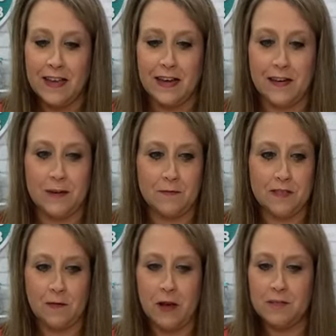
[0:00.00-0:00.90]
Um,
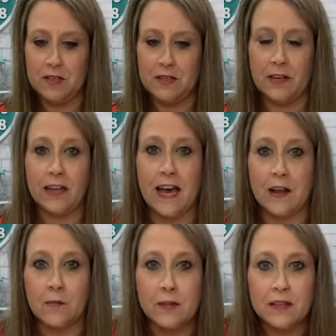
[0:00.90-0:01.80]
so I'm just gonna kind
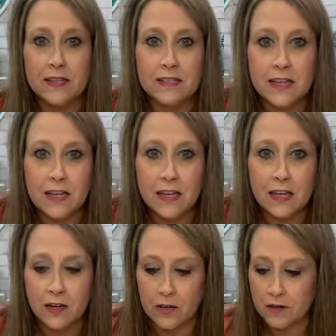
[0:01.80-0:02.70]
of put this in
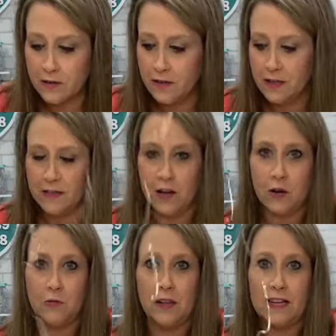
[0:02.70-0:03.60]
here. They're
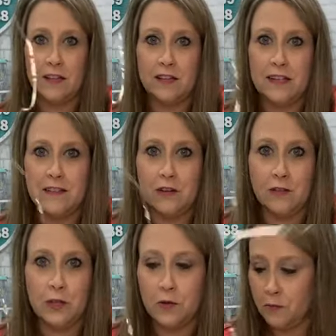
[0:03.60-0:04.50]
on like a, they're
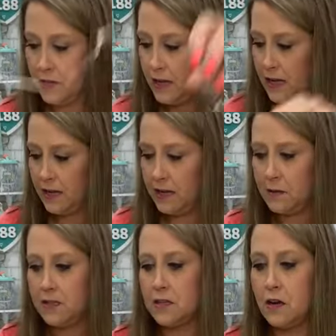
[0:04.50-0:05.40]
little bitty, and
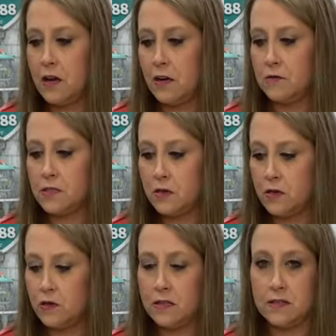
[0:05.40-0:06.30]
let me turn it on so
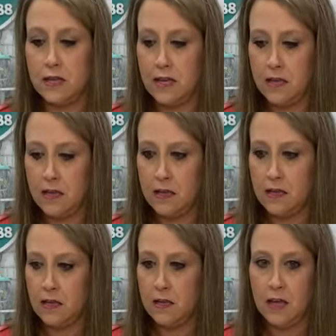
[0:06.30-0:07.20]
you can see.
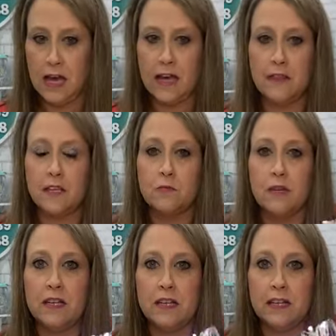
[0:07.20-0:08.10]
And this
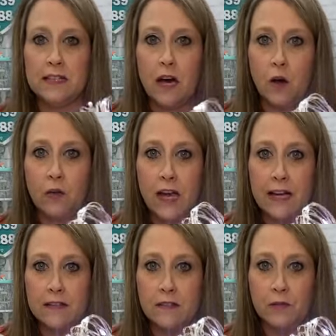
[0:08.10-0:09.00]
one does all
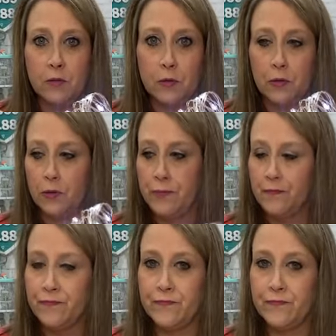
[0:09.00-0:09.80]
kinds of little